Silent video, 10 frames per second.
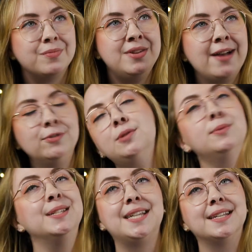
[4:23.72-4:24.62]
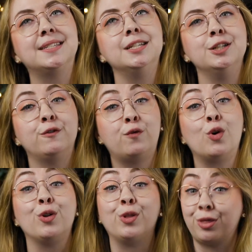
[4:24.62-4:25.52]
Nevera was destined
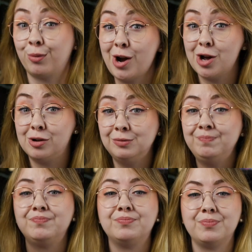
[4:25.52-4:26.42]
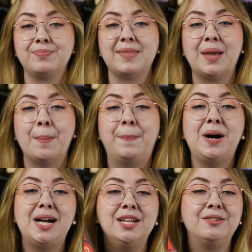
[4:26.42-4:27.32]
for the throne,
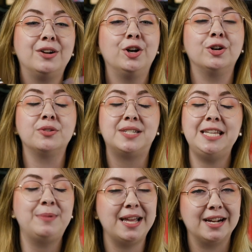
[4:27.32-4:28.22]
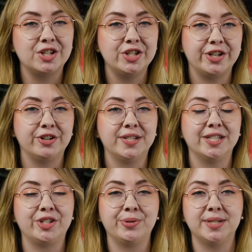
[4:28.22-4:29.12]
but her deep connection to her
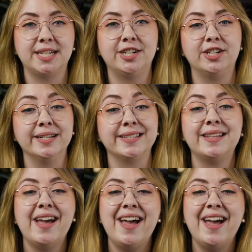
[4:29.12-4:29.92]
sister Rhaedaris